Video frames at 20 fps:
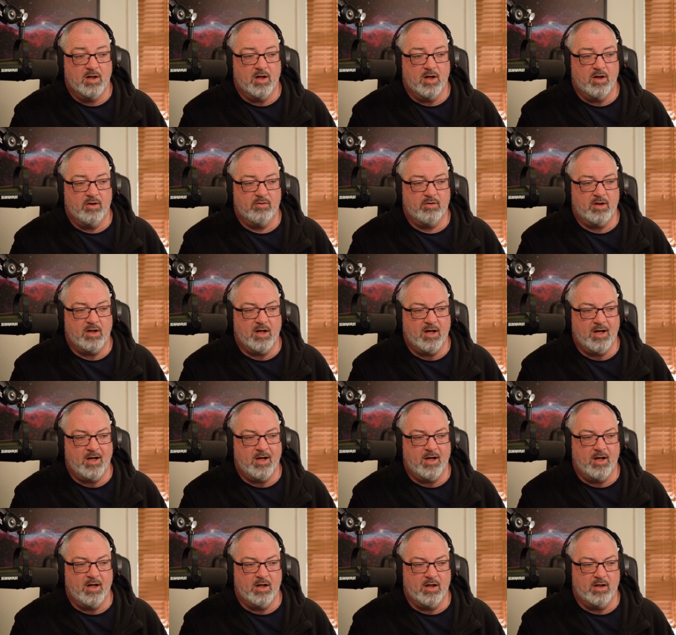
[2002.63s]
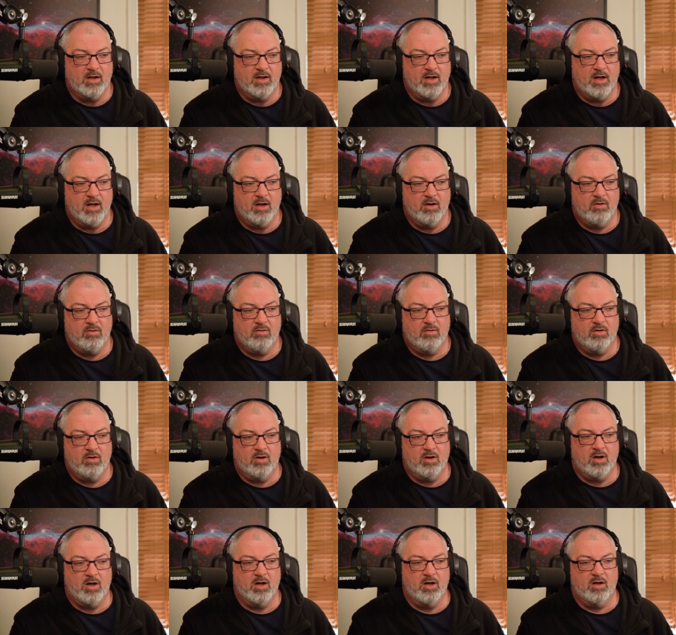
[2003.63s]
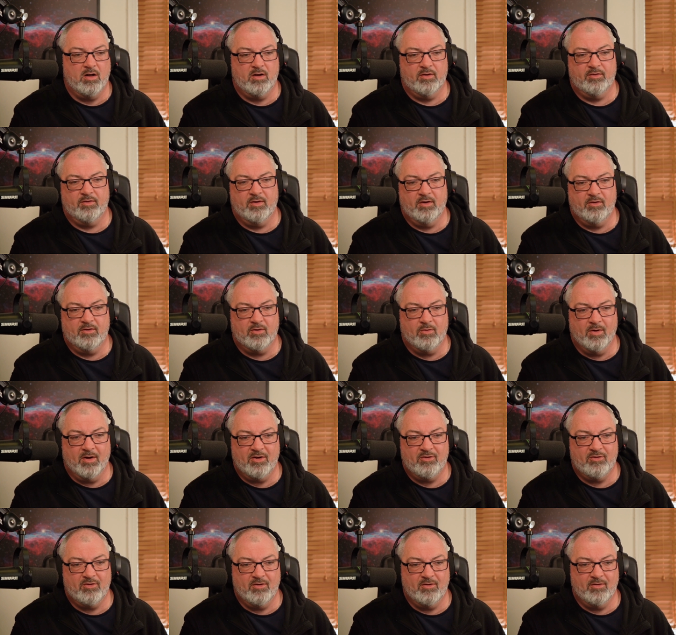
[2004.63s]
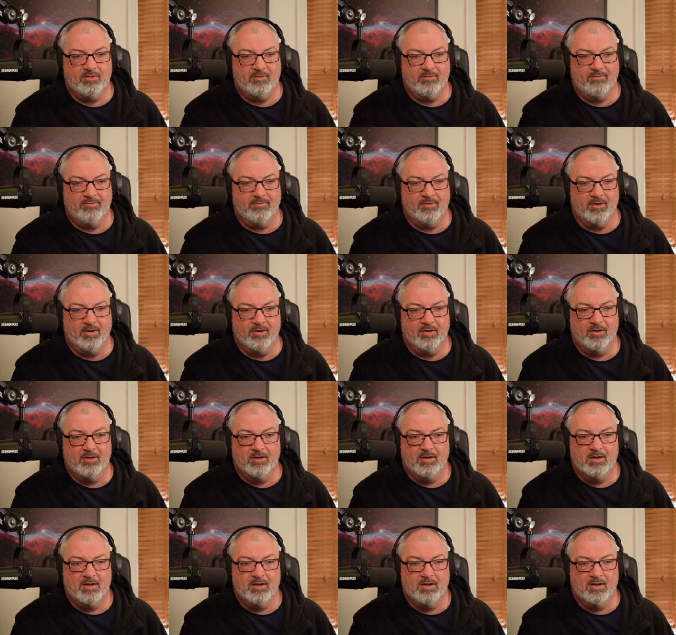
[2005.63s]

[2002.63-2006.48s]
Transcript: Okay, now I asked this question for